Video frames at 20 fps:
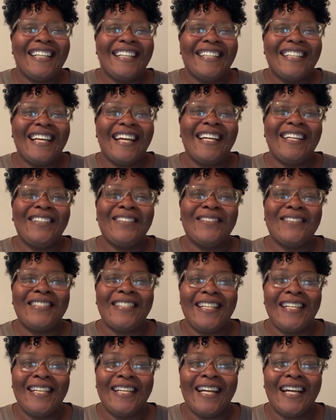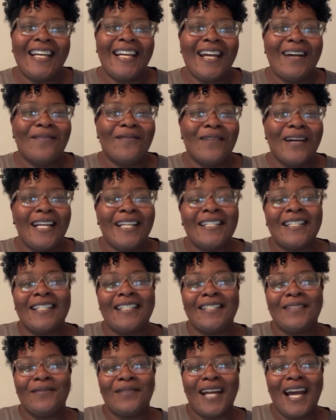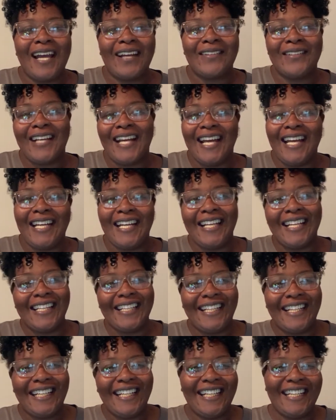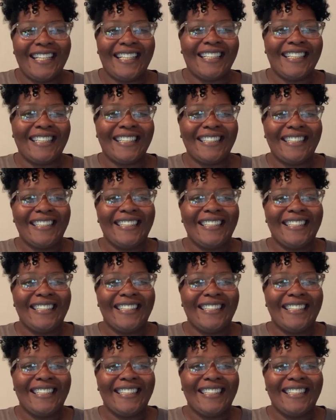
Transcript: Thank you, D. I can't wait to see what I create either.